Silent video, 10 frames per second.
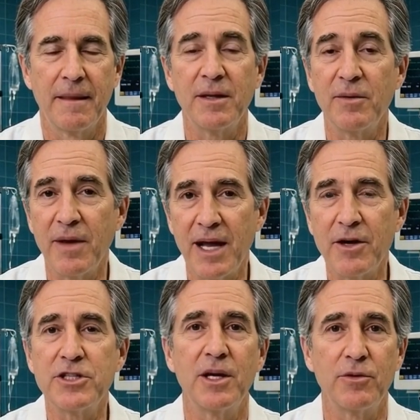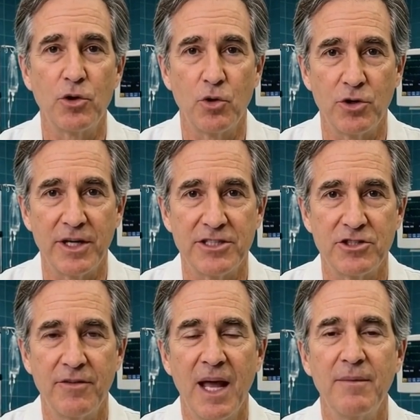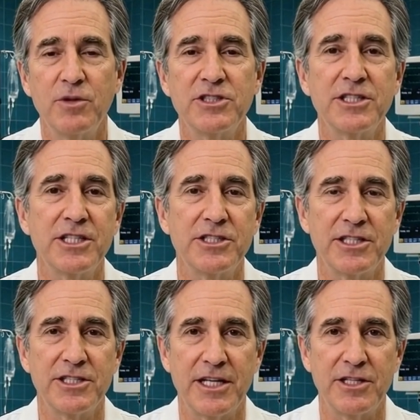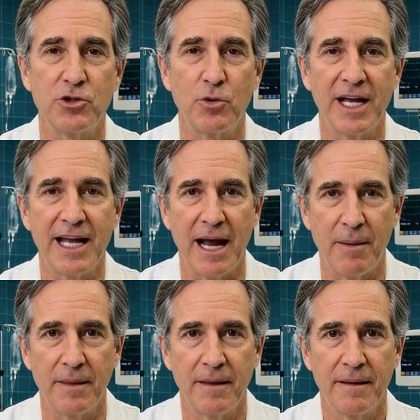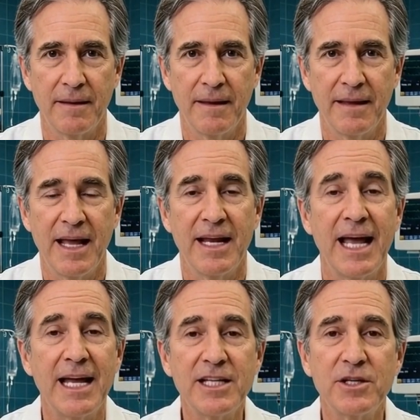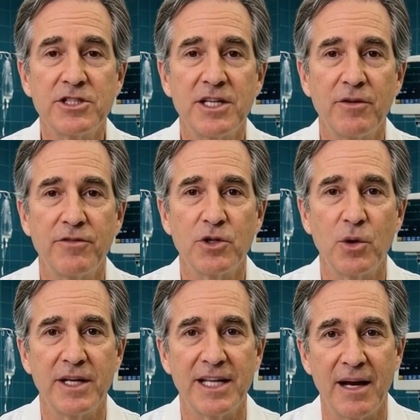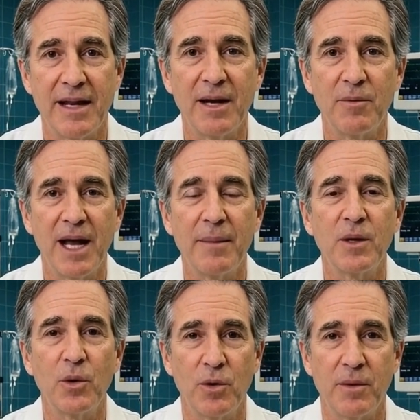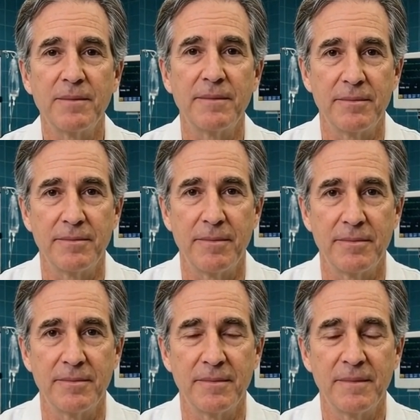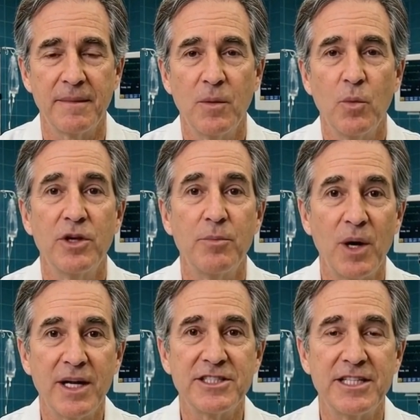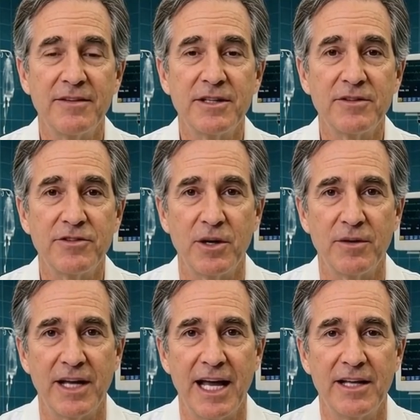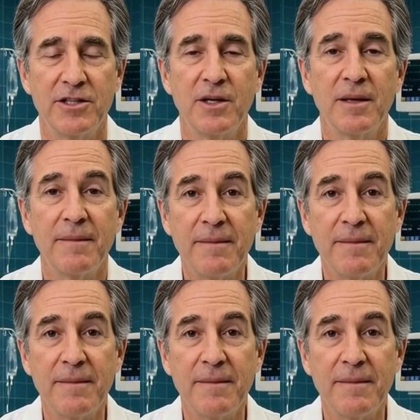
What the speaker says: You find yourself Googling survival statistics at 2 a.m., then hating yourself for going down that rabbit hole. The worst part isn't even the fear of cancer.